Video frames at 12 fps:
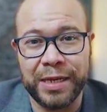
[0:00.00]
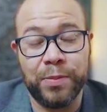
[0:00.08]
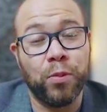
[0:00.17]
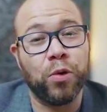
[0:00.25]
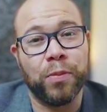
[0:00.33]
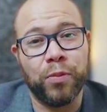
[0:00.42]
And
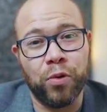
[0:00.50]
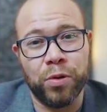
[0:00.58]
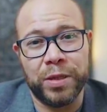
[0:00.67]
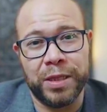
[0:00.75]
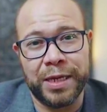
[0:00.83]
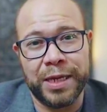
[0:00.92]
more
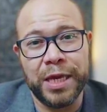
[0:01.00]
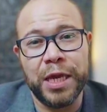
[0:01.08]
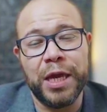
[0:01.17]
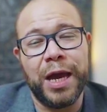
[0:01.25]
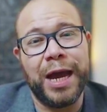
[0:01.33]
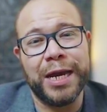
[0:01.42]
importantly,
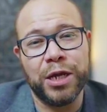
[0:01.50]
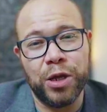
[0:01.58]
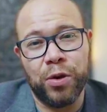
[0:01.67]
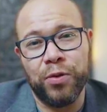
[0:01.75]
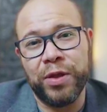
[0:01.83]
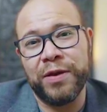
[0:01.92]
I
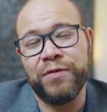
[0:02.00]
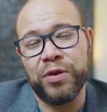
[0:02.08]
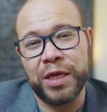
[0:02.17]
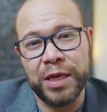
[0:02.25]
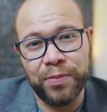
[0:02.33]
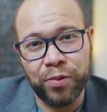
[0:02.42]
know that if you
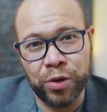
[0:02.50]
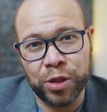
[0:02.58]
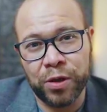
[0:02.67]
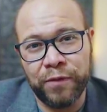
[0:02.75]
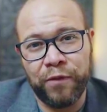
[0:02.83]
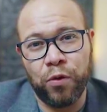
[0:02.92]
keep
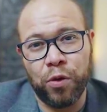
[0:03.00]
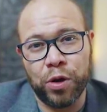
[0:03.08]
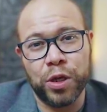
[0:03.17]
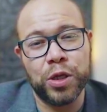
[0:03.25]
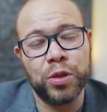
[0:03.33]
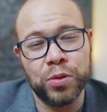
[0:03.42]
pushing
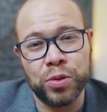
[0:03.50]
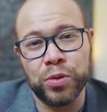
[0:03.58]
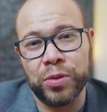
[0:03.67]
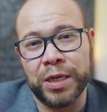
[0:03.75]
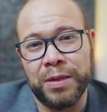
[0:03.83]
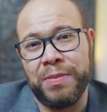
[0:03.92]
forward, you
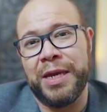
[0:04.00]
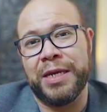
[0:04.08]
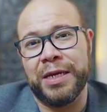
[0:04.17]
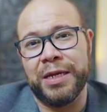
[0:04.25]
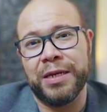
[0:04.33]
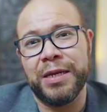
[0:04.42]
too can
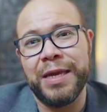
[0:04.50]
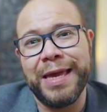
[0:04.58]
make it.